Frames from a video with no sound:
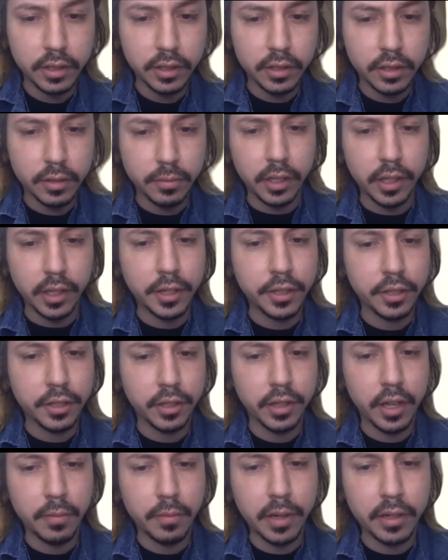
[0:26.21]
It's going to be a lecture
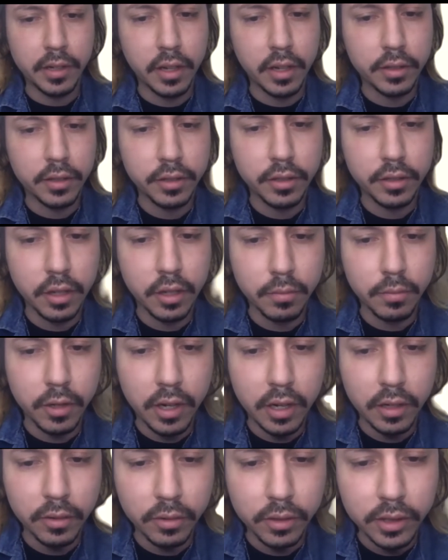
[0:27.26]
led by Dr. John
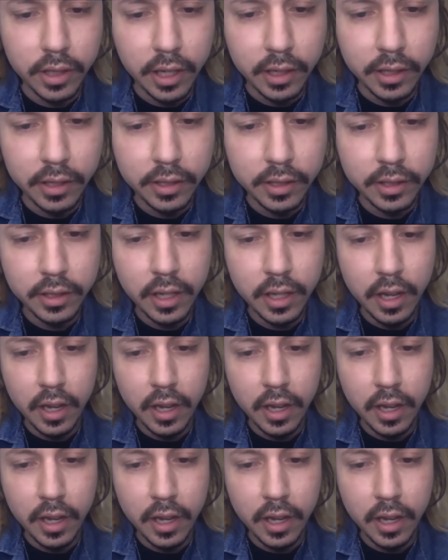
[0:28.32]
Morán González